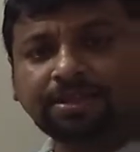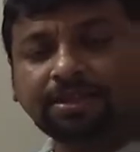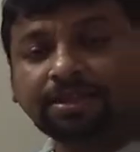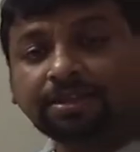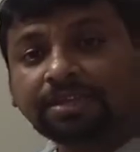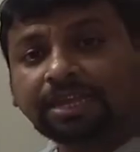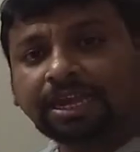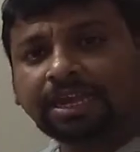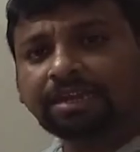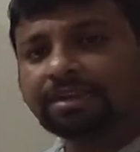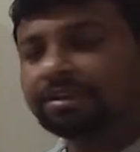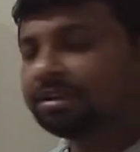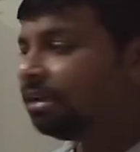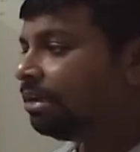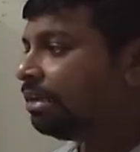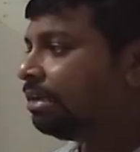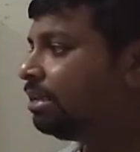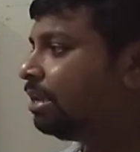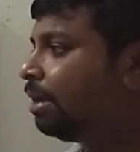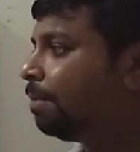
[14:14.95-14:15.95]
then
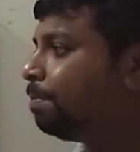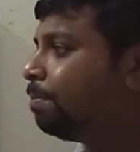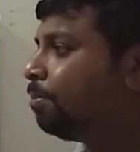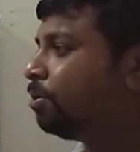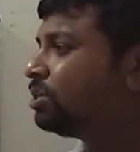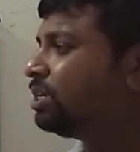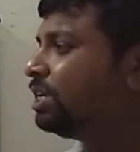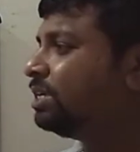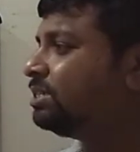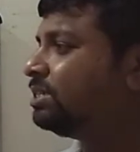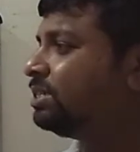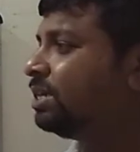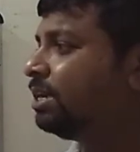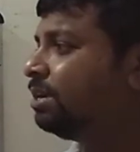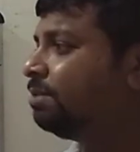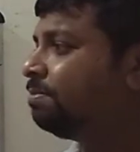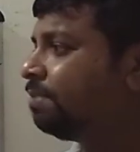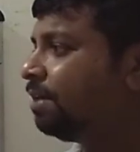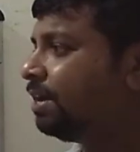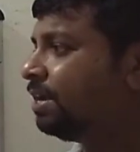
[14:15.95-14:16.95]
the potential
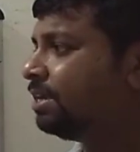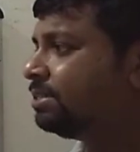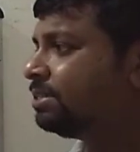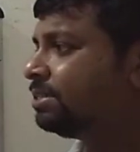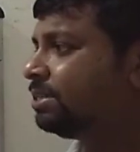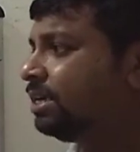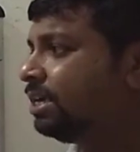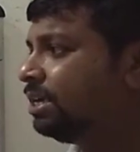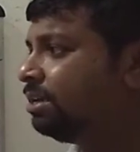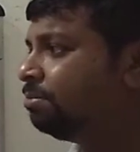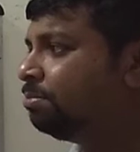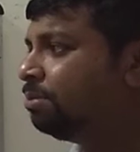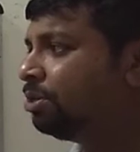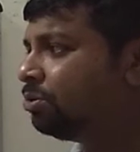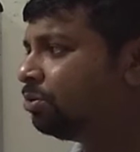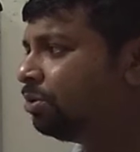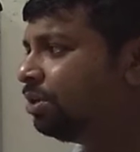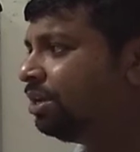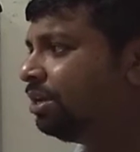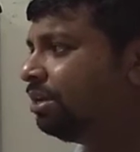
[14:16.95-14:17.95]
difference in
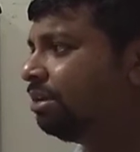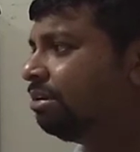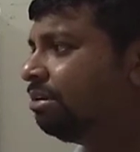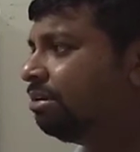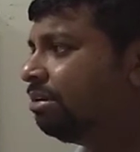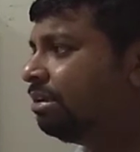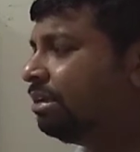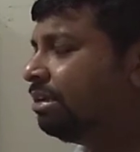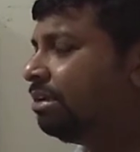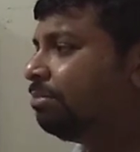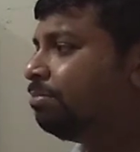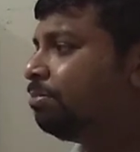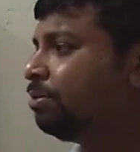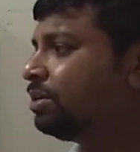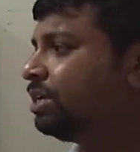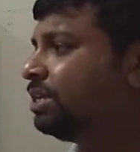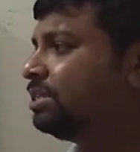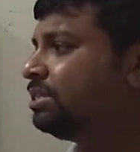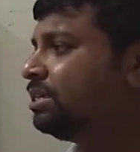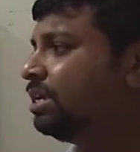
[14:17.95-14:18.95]
between
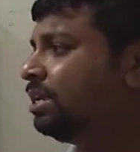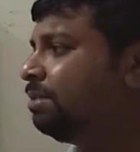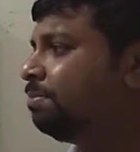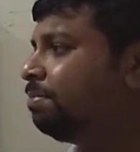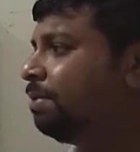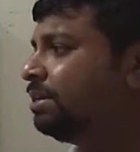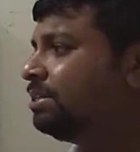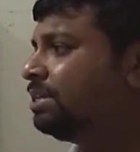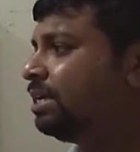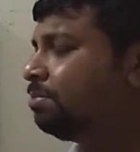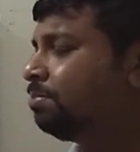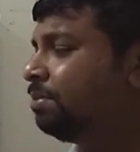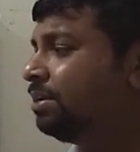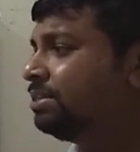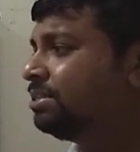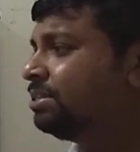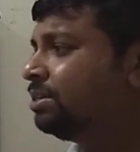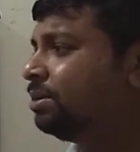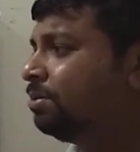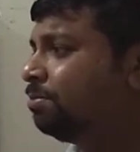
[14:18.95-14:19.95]
that means
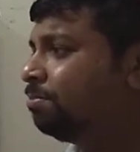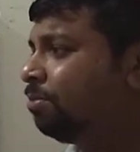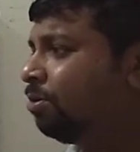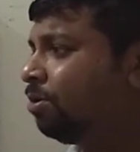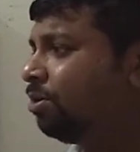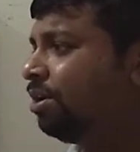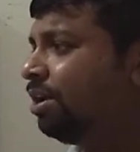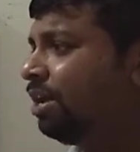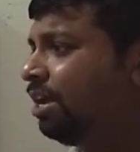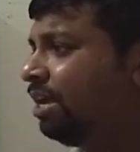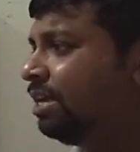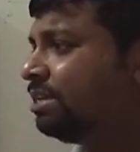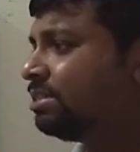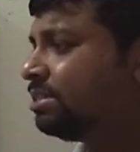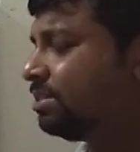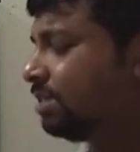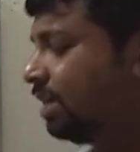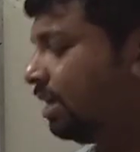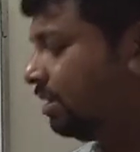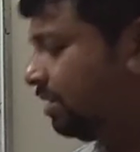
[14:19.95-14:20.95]
for a
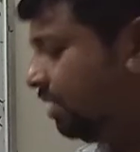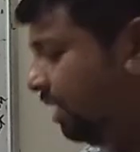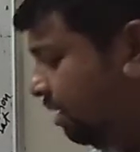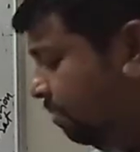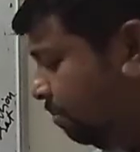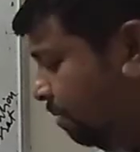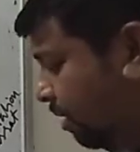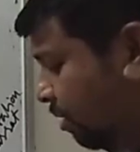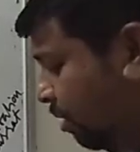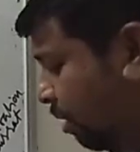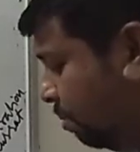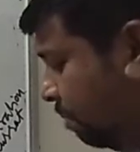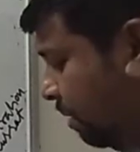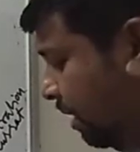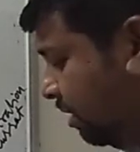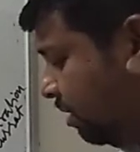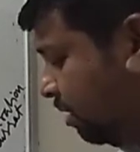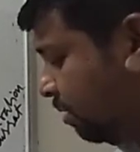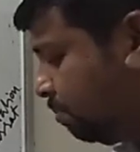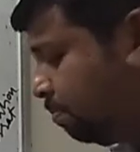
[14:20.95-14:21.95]
certain value of
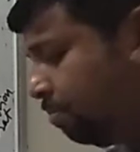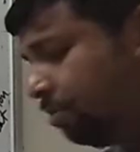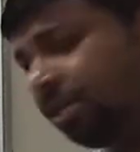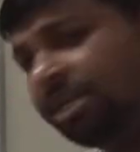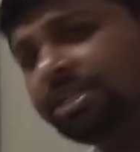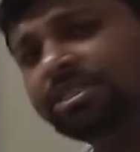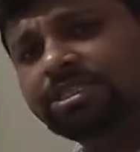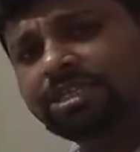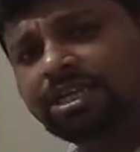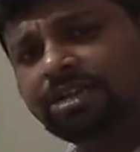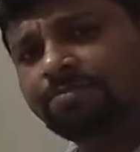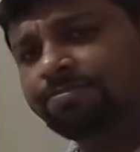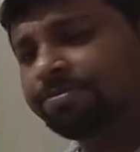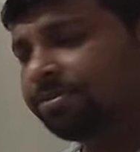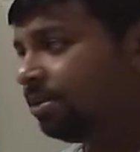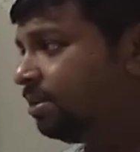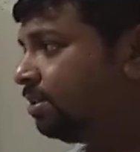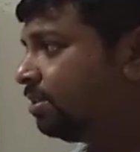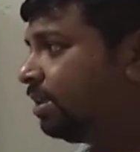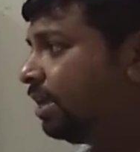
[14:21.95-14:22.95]
anode potential
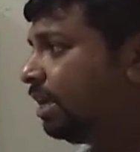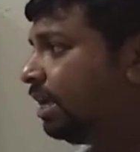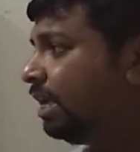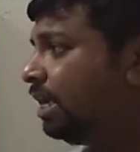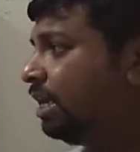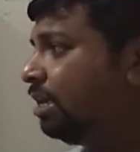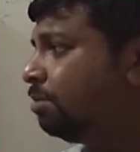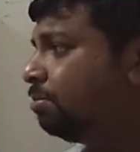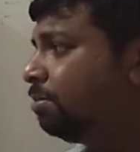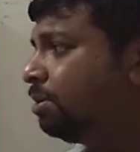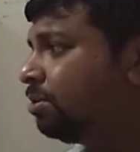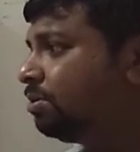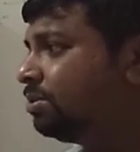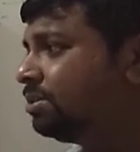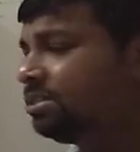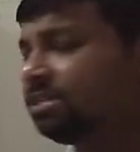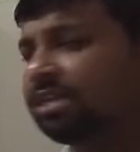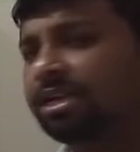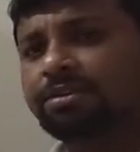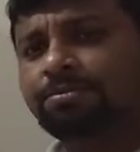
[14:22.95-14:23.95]
the in between
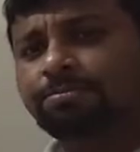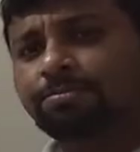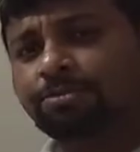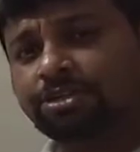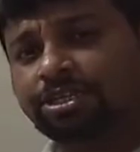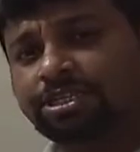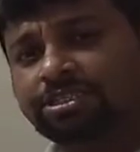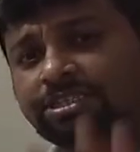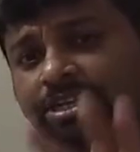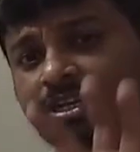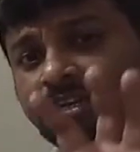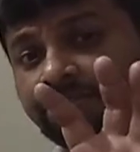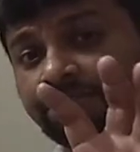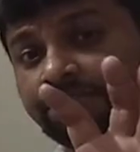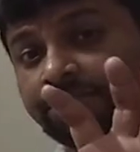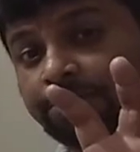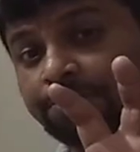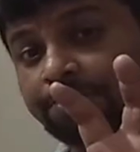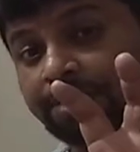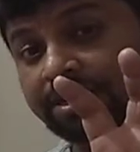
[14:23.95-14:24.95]
them potential
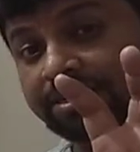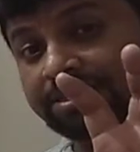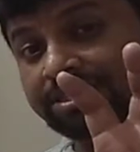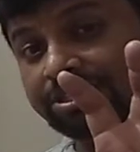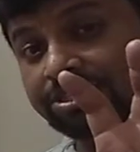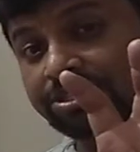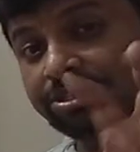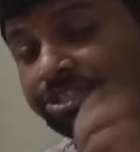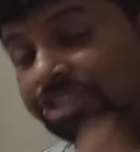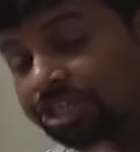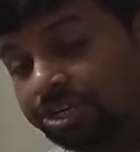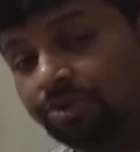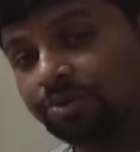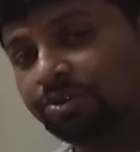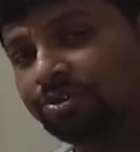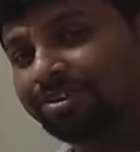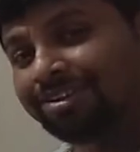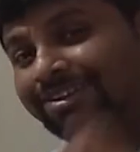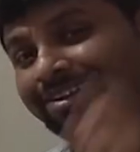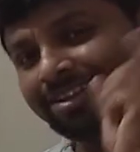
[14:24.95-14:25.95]
difference is 0
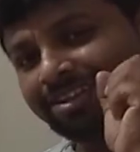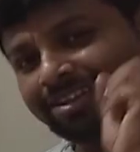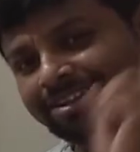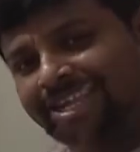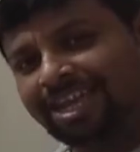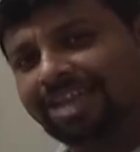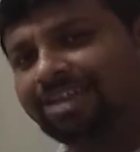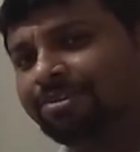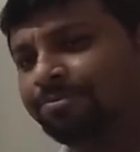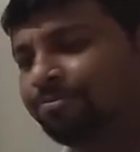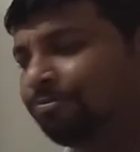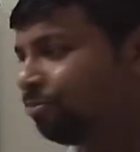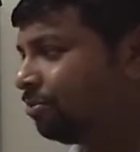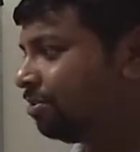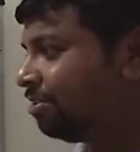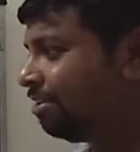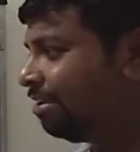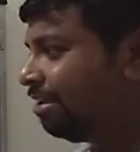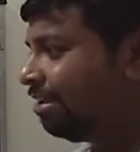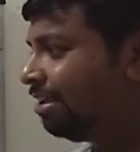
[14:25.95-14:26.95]
then
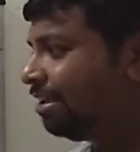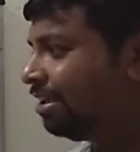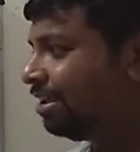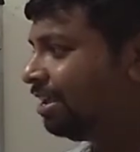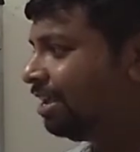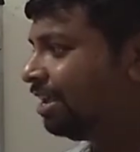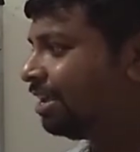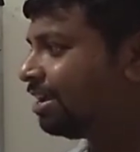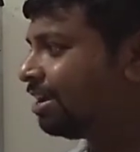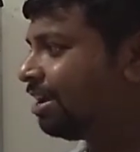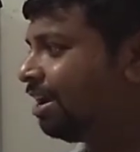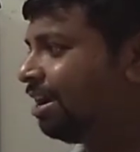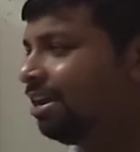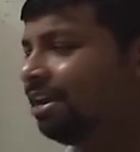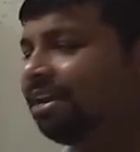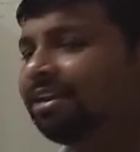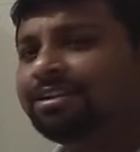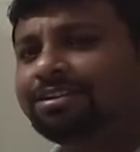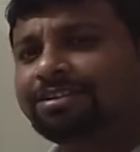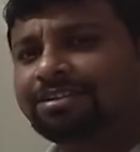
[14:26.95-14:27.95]
a
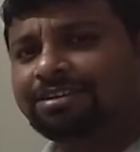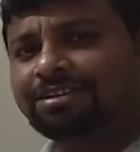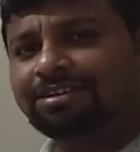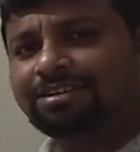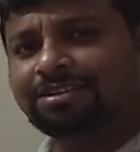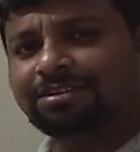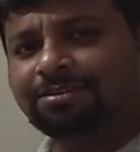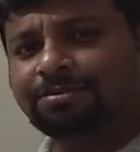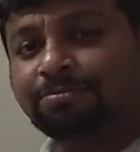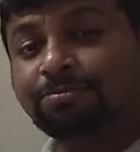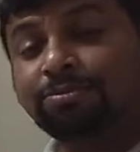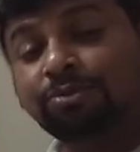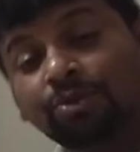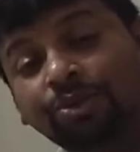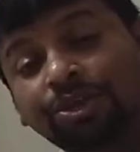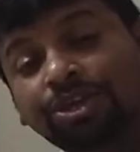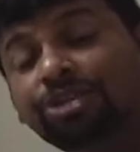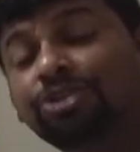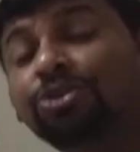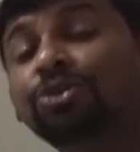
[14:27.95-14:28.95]
current
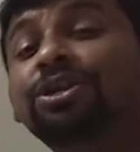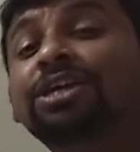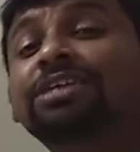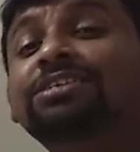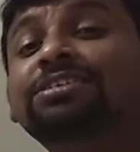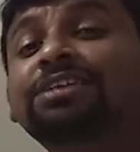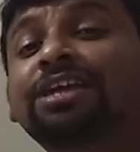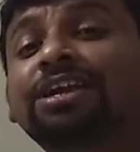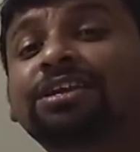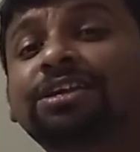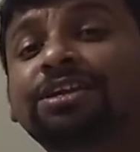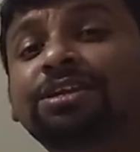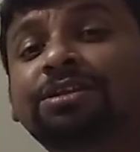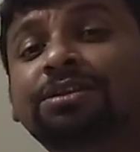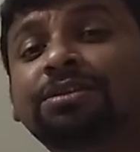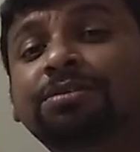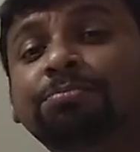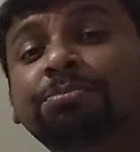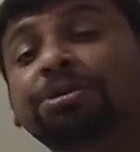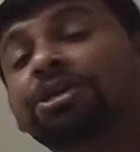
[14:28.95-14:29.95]
flowing through the circuit
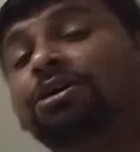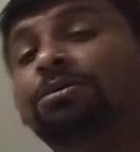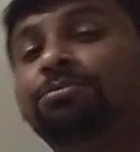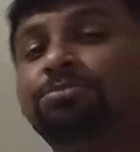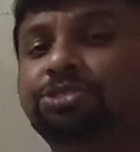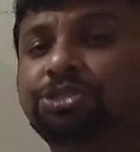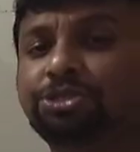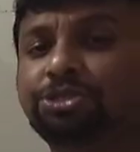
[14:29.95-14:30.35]
becomes